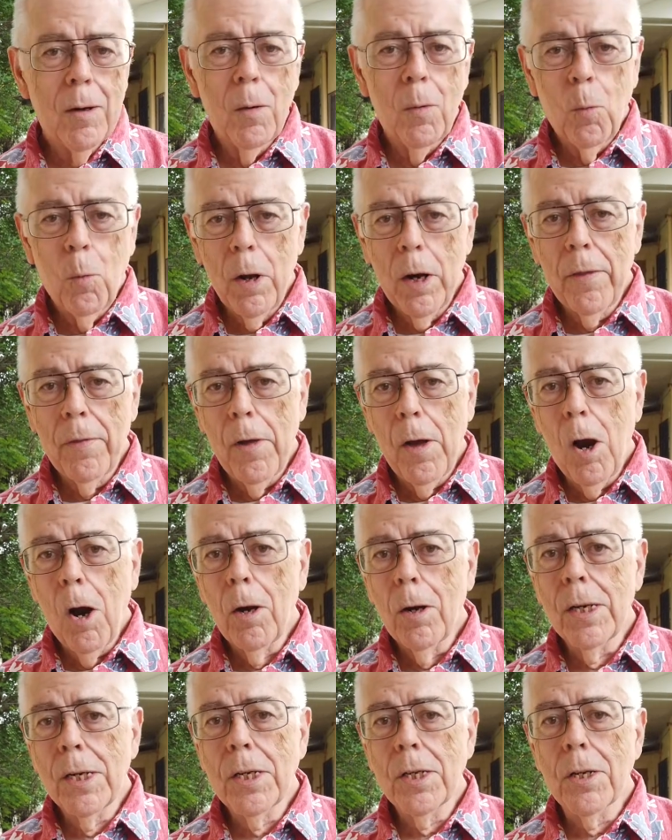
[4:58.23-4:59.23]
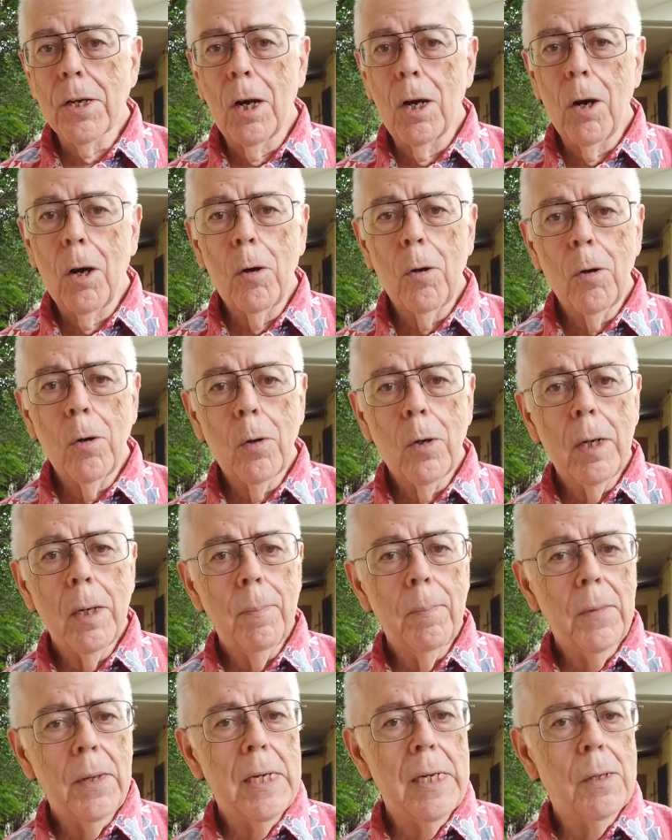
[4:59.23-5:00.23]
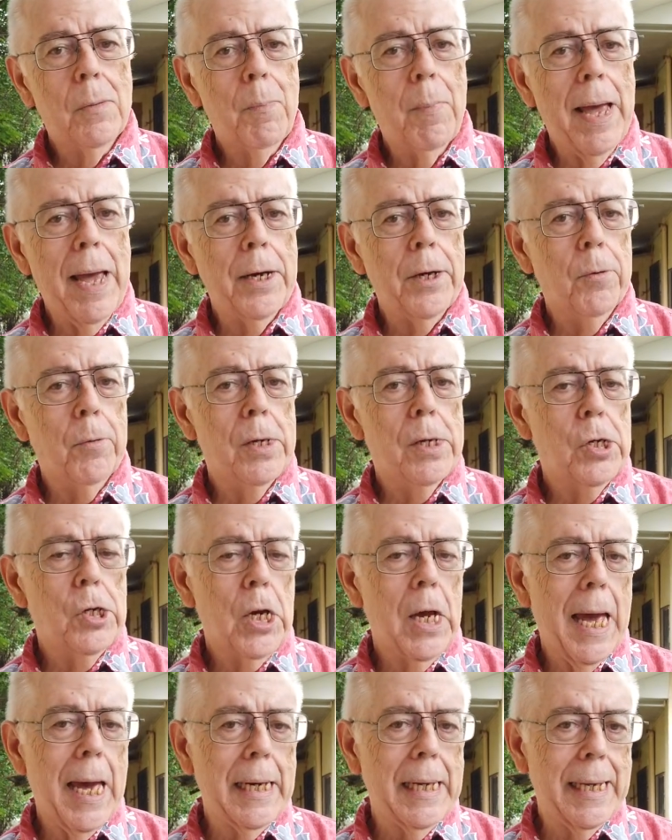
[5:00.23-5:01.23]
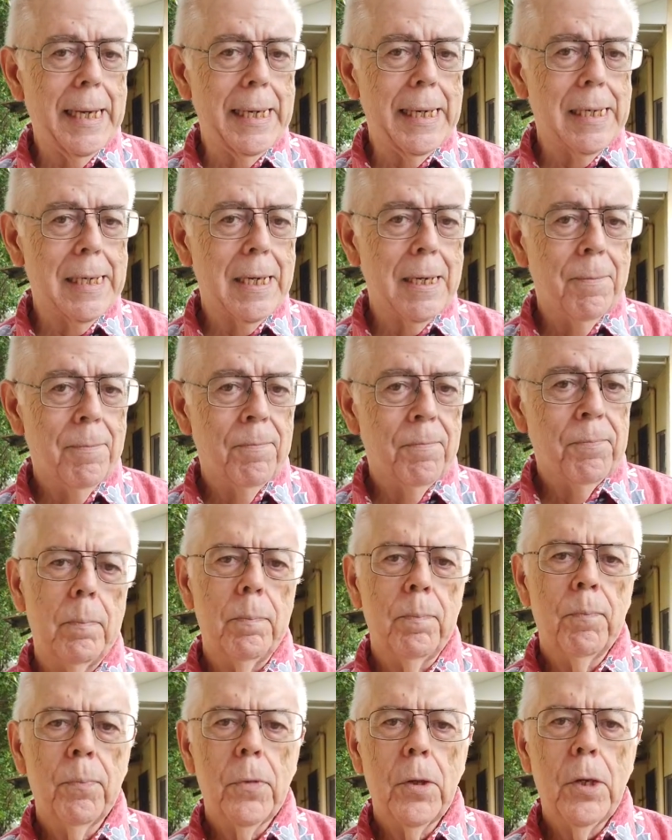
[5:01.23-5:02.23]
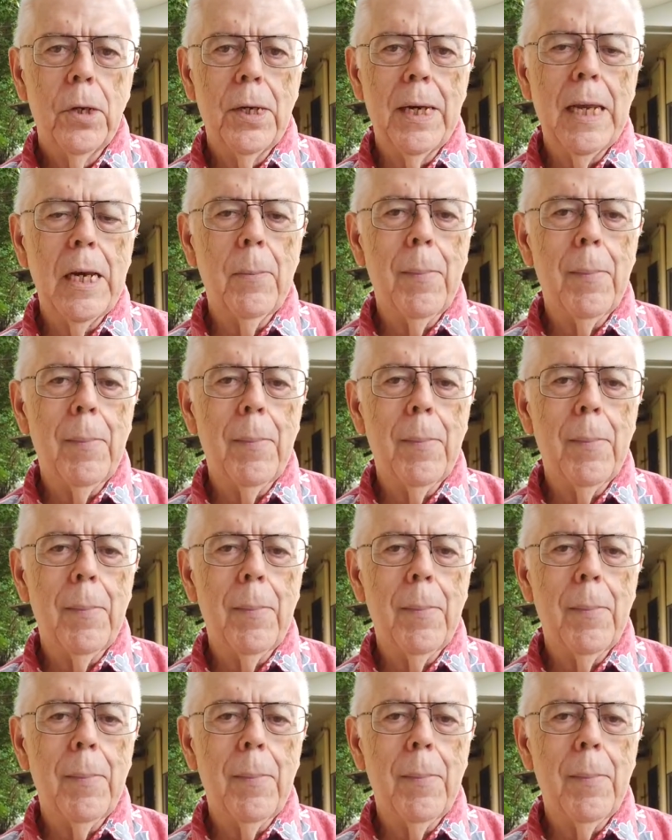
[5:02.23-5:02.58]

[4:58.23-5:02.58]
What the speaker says: One of the hardest to learn is Mandarin Chinese. You need